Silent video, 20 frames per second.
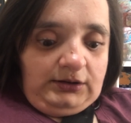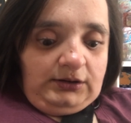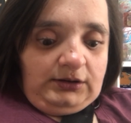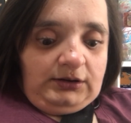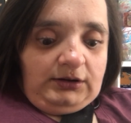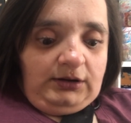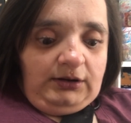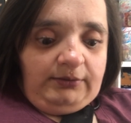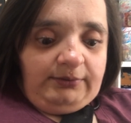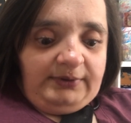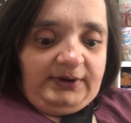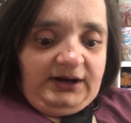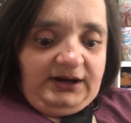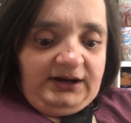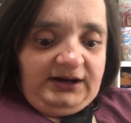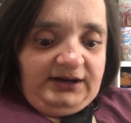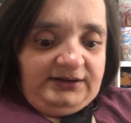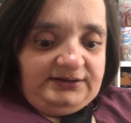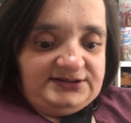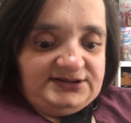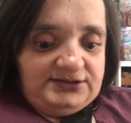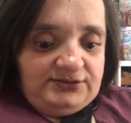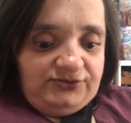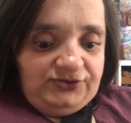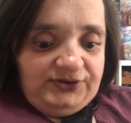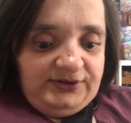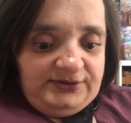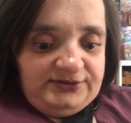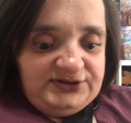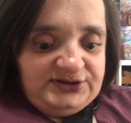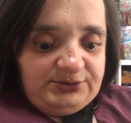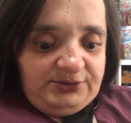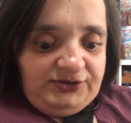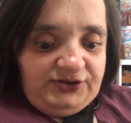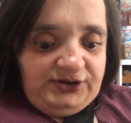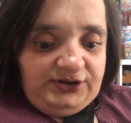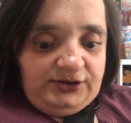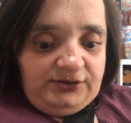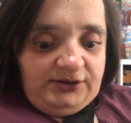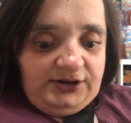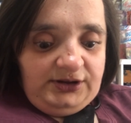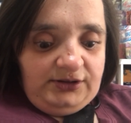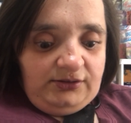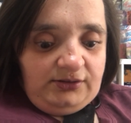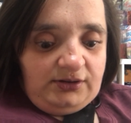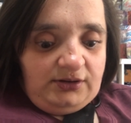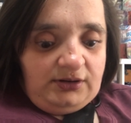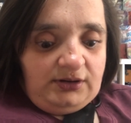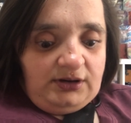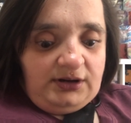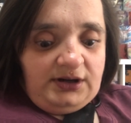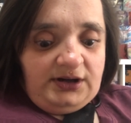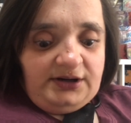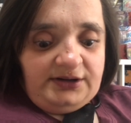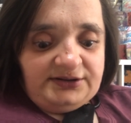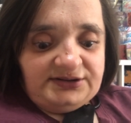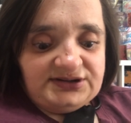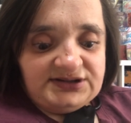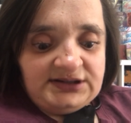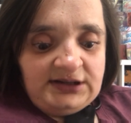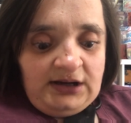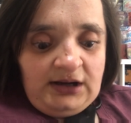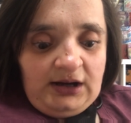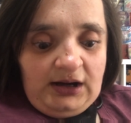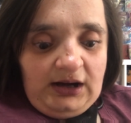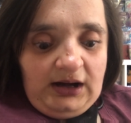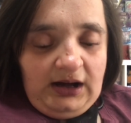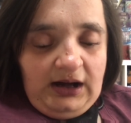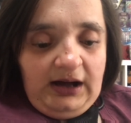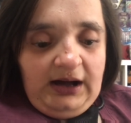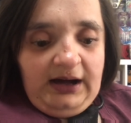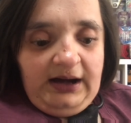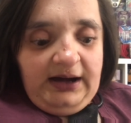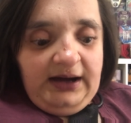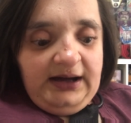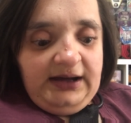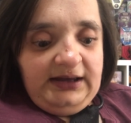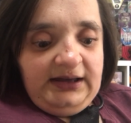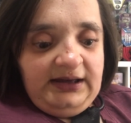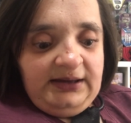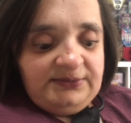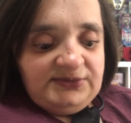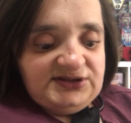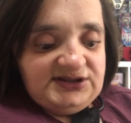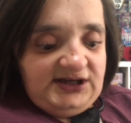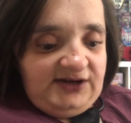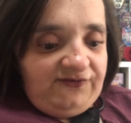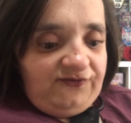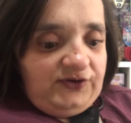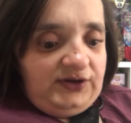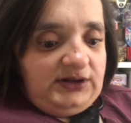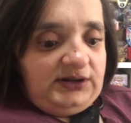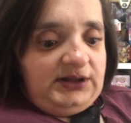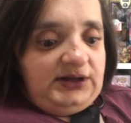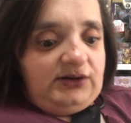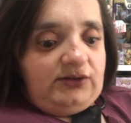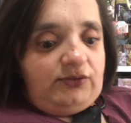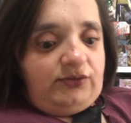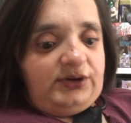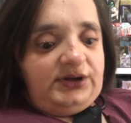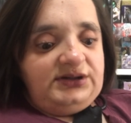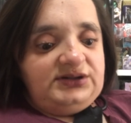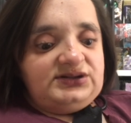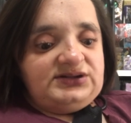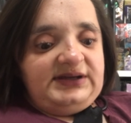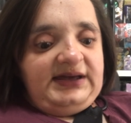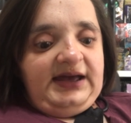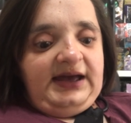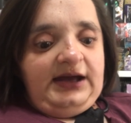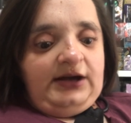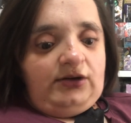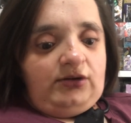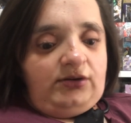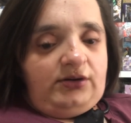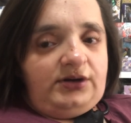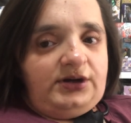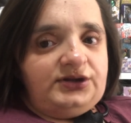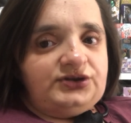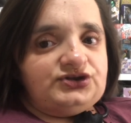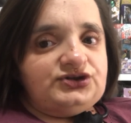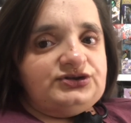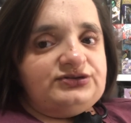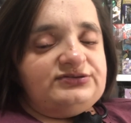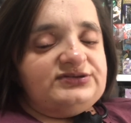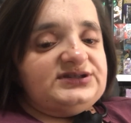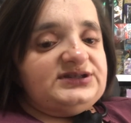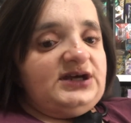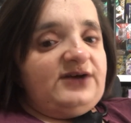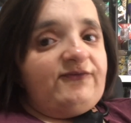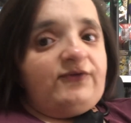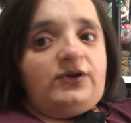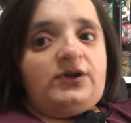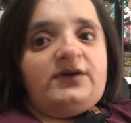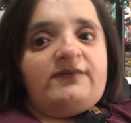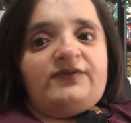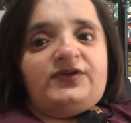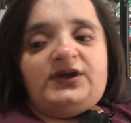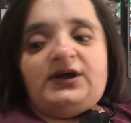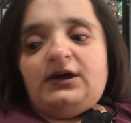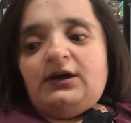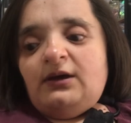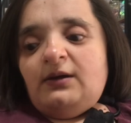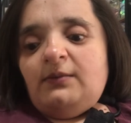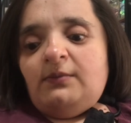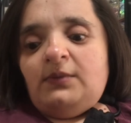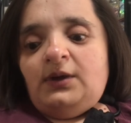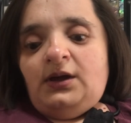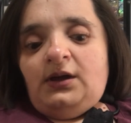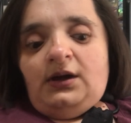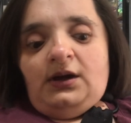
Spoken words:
All right, so those were the Yu-Gi-Oh! Cards. I am definitely going to hang on to several of them,